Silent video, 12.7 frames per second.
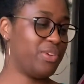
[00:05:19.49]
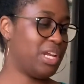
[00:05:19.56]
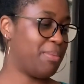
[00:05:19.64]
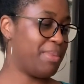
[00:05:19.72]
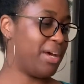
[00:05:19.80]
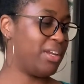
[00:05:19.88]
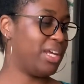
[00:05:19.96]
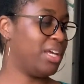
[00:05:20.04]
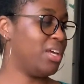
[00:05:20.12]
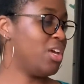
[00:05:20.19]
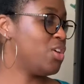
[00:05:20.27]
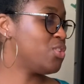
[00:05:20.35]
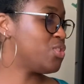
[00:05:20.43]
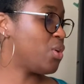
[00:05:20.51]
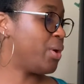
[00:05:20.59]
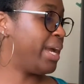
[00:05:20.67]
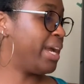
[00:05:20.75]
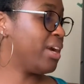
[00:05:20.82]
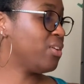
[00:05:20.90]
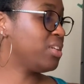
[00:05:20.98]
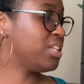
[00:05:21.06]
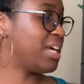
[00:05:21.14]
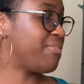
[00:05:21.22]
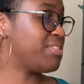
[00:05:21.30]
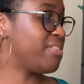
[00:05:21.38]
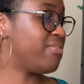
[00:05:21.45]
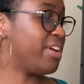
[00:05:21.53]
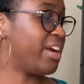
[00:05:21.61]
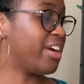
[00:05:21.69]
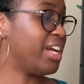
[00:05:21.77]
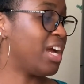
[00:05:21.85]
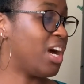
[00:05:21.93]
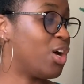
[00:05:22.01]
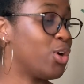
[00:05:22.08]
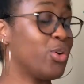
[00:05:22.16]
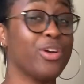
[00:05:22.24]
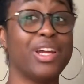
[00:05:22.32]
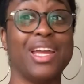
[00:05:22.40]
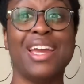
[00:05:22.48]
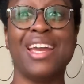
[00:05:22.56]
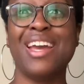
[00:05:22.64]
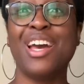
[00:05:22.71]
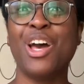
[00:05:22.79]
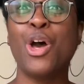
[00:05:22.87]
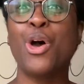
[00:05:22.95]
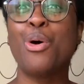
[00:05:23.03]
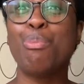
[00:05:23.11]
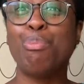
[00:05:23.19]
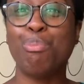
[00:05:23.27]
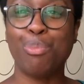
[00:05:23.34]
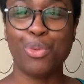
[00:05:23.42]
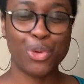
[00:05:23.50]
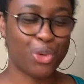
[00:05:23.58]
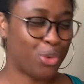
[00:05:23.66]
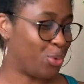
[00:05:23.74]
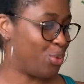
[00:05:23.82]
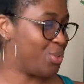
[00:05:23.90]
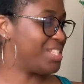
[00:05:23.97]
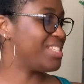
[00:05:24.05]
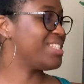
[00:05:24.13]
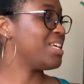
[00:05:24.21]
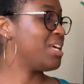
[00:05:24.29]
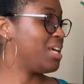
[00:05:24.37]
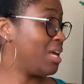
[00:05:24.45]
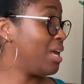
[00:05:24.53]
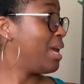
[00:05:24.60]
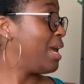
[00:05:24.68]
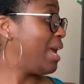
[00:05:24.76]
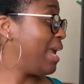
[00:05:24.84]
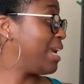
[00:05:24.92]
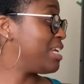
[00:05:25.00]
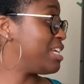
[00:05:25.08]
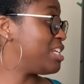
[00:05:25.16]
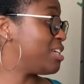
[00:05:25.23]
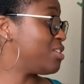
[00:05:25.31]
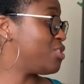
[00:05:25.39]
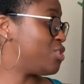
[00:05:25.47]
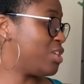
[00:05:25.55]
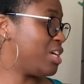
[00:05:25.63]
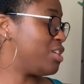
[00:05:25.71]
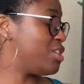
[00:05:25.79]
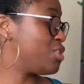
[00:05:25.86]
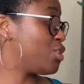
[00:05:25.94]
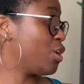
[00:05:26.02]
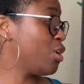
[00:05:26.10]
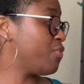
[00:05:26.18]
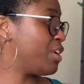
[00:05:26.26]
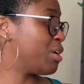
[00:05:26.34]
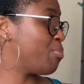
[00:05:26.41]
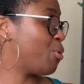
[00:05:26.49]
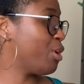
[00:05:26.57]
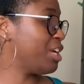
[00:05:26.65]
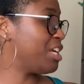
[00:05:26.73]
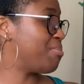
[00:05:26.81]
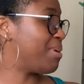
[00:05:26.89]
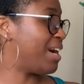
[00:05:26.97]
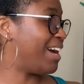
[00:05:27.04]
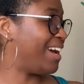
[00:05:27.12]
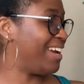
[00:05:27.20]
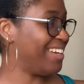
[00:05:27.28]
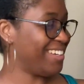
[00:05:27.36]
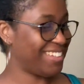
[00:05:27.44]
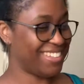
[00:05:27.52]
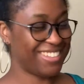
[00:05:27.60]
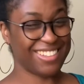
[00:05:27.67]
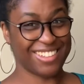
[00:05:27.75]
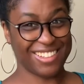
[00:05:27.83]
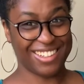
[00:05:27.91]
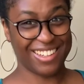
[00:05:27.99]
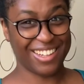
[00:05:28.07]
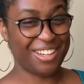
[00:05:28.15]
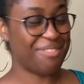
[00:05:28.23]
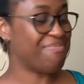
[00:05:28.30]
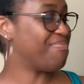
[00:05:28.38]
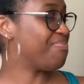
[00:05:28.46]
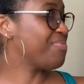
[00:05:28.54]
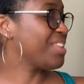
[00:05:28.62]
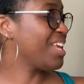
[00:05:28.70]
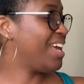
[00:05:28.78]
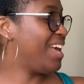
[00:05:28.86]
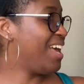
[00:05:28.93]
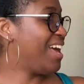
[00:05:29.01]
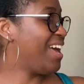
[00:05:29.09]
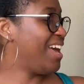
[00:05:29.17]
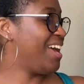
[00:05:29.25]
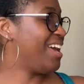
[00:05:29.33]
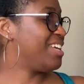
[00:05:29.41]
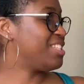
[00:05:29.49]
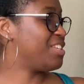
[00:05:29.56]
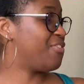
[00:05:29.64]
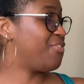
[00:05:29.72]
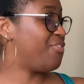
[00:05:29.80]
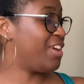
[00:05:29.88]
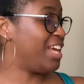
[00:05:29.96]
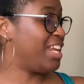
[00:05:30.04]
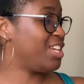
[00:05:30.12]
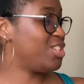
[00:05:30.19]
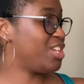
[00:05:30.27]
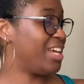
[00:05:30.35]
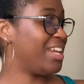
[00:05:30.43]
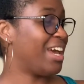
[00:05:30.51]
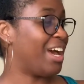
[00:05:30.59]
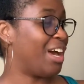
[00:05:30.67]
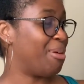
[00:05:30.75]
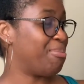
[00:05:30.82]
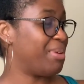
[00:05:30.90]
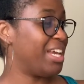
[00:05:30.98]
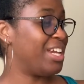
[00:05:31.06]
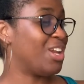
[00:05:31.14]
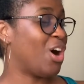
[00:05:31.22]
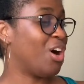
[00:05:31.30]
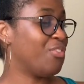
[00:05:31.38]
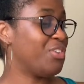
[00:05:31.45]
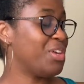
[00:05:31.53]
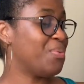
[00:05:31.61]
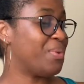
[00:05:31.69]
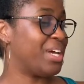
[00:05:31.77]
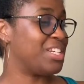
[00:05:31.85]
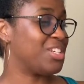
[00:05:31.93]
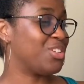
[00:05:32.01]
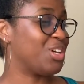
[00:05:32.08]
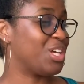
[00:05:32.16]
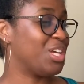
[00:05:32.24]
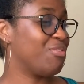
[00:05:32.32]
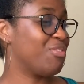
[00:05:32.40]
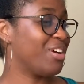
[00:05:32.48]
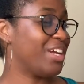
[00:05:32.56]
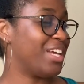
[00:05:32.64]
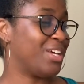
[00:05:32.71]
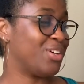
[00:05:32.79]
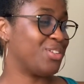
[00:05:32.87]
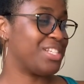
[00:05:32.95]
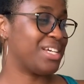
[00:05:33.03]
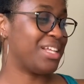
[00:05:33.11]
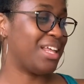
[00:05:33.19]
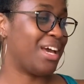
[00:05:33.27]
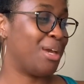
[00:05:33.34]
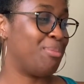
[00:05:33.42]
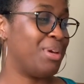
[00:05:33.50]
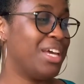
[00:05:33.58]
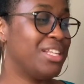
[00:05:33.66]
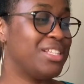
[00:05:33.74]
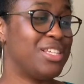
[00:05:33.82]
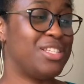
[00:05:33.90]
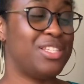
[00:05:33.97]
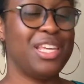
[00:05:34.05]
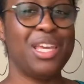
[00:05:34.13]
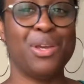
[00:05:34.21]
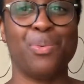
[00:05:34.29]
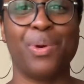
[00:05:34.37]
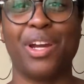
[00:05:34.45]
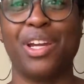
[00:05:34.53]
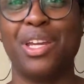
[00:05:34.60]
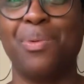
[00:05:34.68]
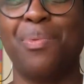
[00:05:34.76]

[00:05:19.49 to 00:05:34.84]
read about it. So Harold left a very hungry moose and a deserving porcupine, to finish it up. And off he went, looking for a hill to climb to see where he